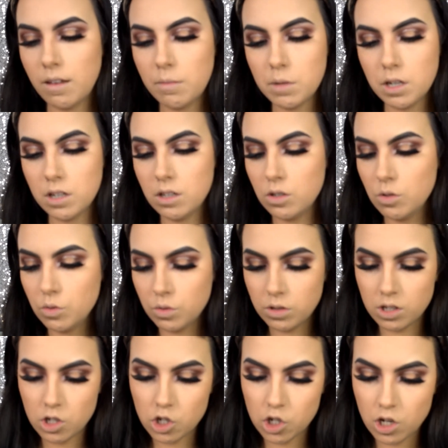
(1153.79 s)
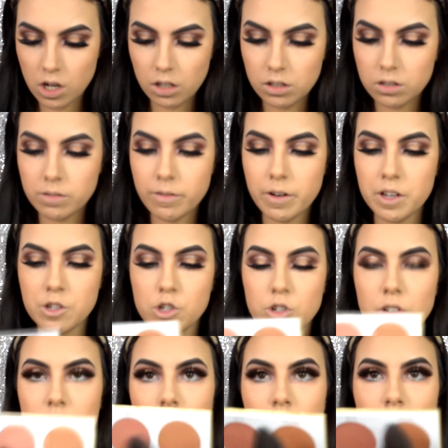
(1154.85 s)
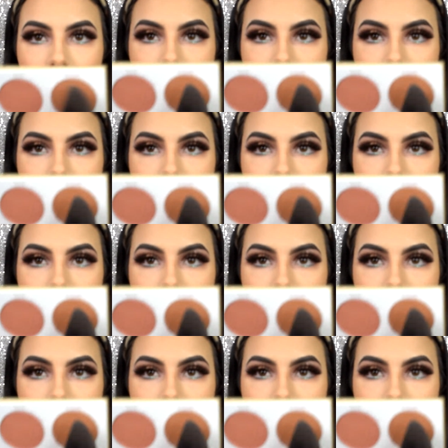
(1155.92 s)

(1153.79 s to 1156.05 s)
I'm gonna use the shade Treasure,